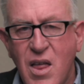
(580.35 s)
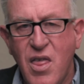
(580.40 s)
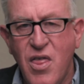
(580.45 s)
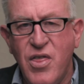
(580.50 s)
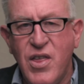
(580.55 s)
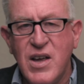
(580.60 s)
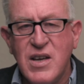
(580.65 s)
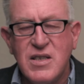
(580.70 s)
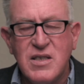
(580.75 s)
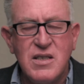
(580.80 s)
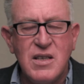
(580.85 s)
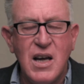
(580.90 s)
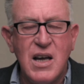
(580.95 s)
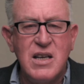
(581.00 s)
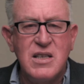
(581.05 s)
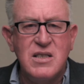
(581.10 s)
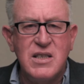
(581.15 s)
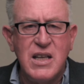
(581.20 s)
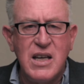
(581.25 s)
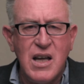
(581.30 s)
This
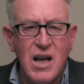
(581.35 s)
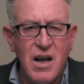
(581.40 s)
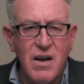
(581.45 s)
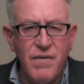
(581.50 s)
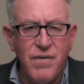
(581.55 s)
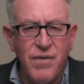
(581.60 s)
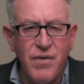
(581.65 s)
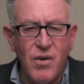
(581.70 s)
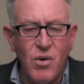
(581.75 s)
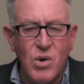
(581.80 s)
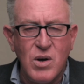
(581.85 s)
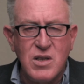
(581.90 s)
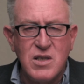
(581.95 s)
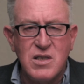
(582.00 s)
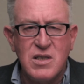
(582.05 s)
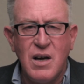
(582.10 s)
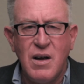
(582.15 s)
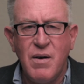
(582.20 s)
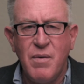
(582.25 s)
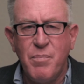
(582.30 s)
is the influence,